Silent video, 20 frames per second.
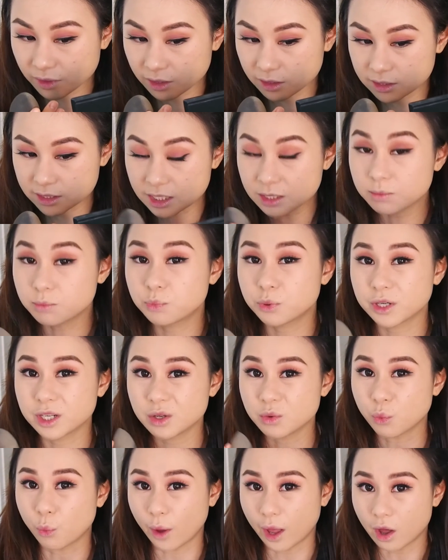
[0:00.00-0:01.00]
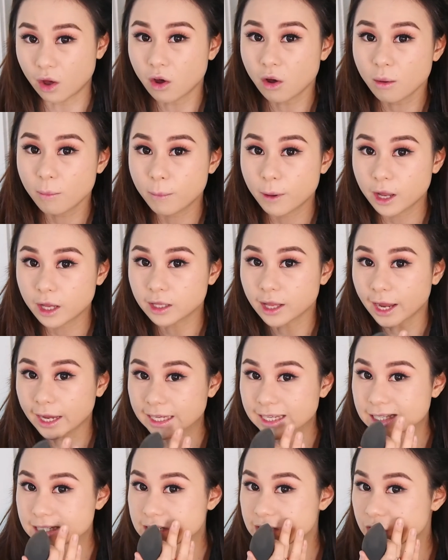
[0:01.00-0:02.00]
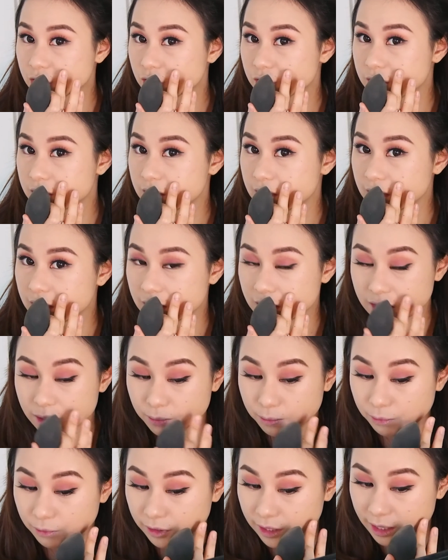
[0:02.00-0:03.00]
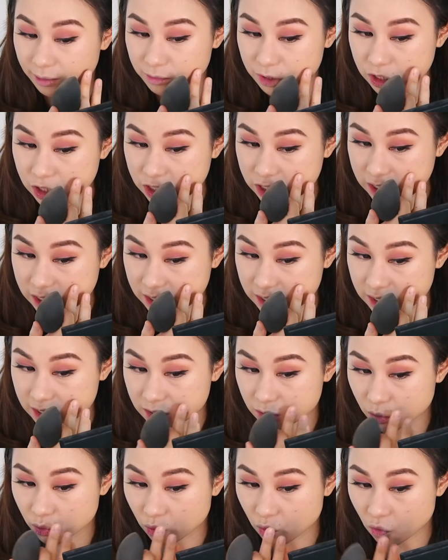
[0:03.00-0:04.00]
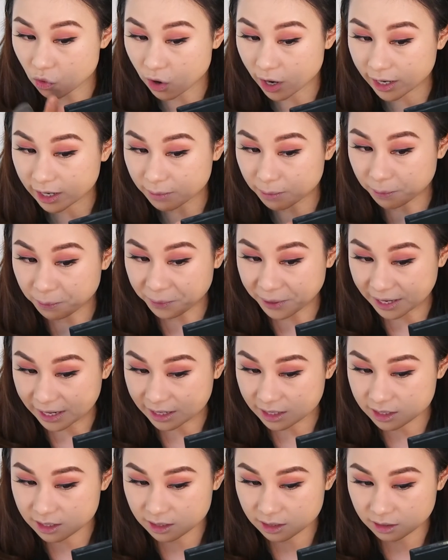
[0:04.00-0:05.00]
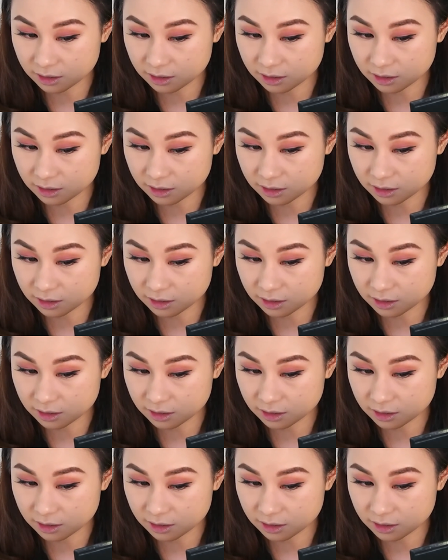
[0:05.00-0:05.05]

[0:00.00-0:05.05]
did pretty well, but I can still see the blemishes quite a bit,